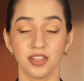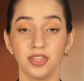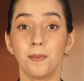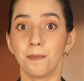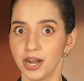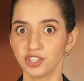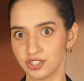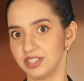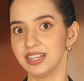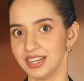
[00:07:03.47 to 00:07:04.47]
the much
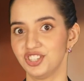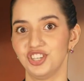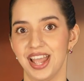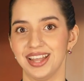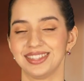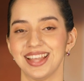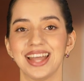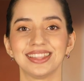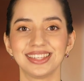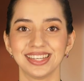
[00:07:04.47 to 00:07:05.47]
needed chance,
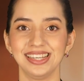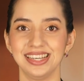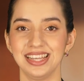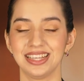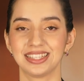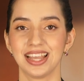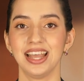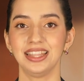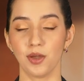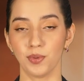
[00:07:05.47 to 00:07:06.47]
and the techniques
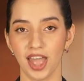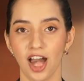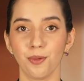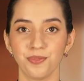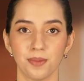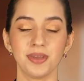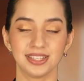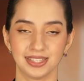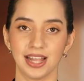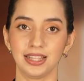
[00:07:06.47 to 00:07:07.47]
that will help them
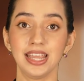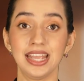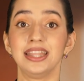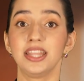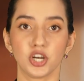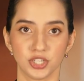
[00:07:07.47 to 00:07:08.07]
excel in their